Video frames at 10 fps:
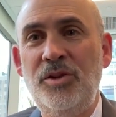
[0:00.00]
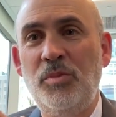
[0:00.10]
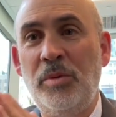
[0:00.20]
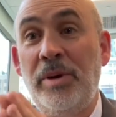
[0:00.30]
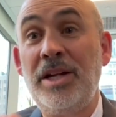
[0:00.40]

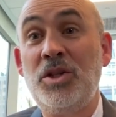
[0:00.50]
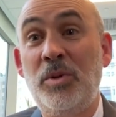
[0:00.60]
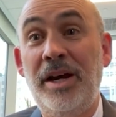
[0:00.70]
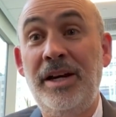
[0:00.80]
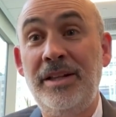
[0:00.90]
to
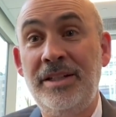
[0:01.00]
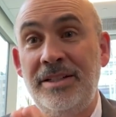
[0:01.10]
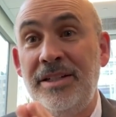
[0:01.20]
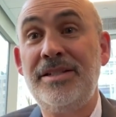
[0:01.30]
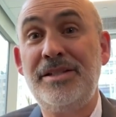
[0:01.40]
perpetuate
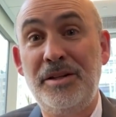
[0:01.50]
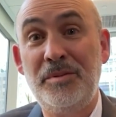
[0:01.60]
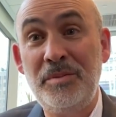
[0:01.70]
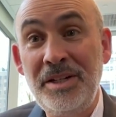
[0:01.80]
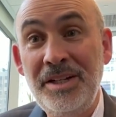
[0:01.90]
the
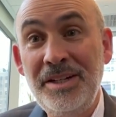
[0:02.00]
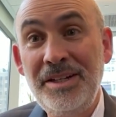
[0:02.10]
system